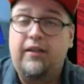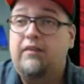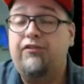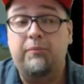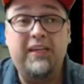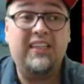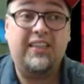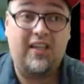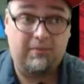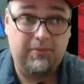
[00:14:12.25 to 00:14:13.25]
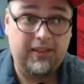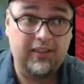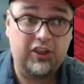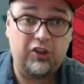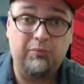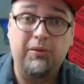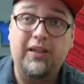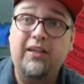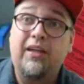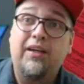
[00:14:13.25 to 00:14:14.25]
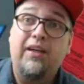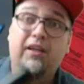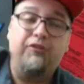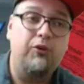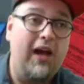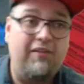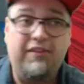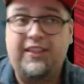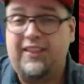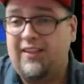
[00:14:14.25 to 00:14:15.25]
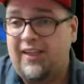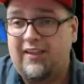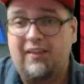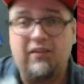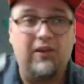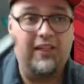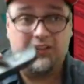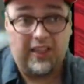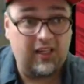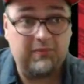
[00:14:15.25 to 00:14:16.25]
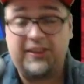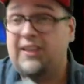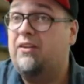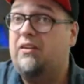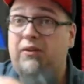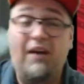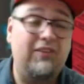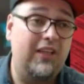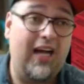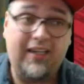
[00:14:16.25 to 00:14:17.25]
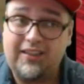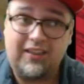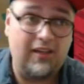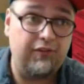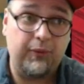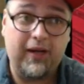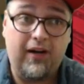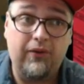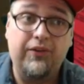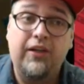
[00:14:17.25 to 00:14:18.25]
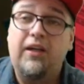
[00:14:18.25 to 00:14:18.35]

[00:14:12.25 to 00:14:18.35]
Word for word: For me, it's not a big issue, but if you have this in like a little entertainment center and you have a lot of stuff around,